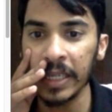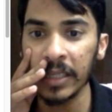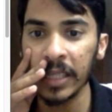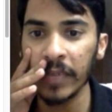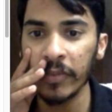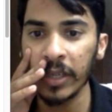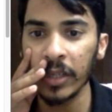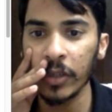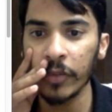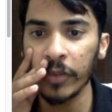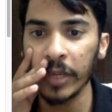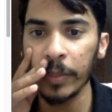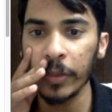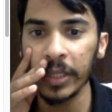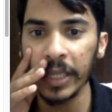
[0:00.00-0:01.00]
than
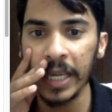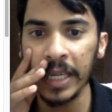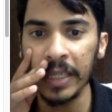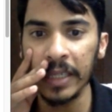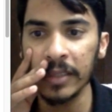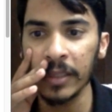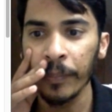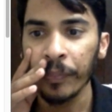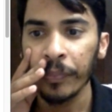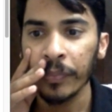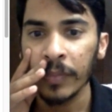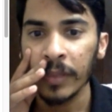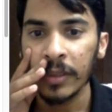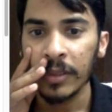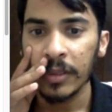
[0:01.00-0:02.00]
105.8
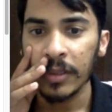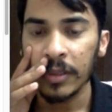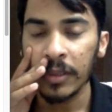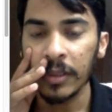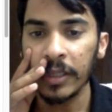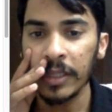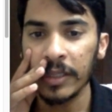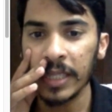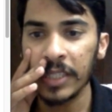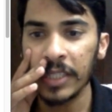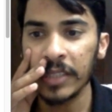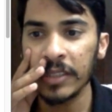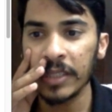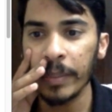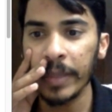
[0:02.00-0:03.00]
degrees
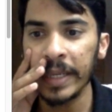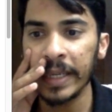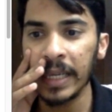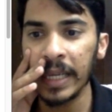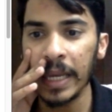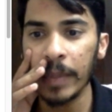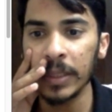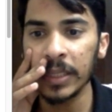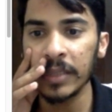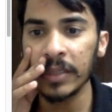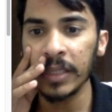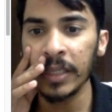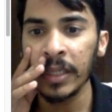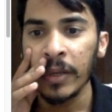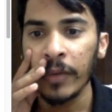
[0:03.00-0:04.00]
Celsius is a medical
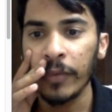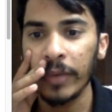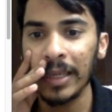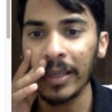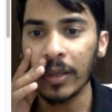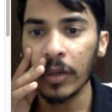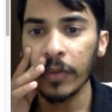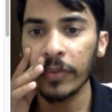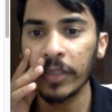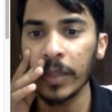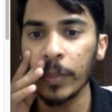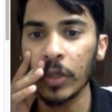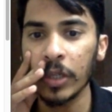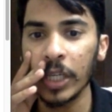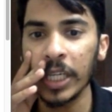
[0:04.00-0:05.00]
emergency. Failure of
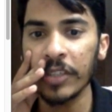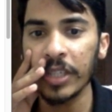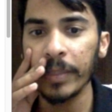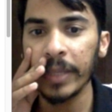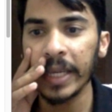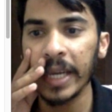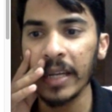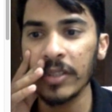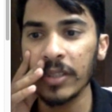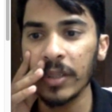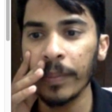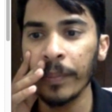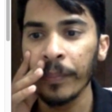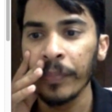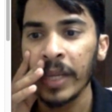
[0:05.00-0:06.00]
thermoregulatory
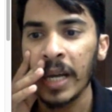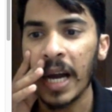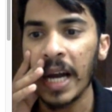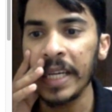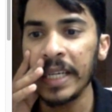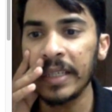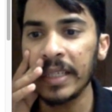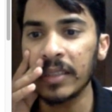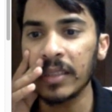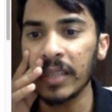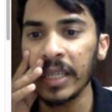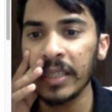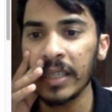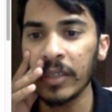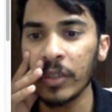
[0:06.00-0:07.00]
mechanism, high death
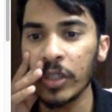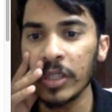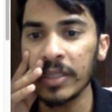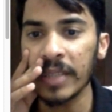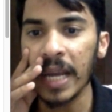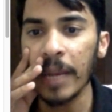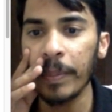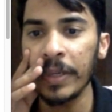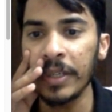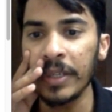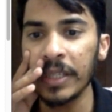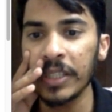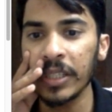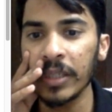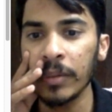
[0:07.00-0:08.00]
rate, and requires rapid
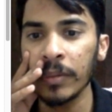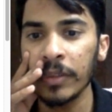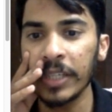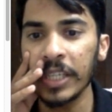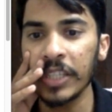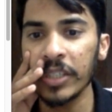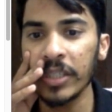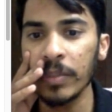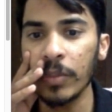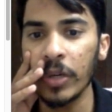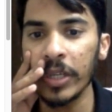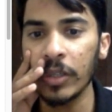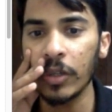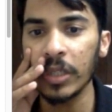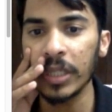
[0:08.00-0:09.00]
reduction in
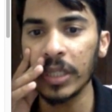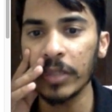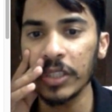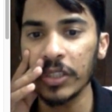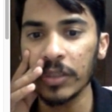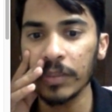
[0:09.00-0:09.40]
body core temperature.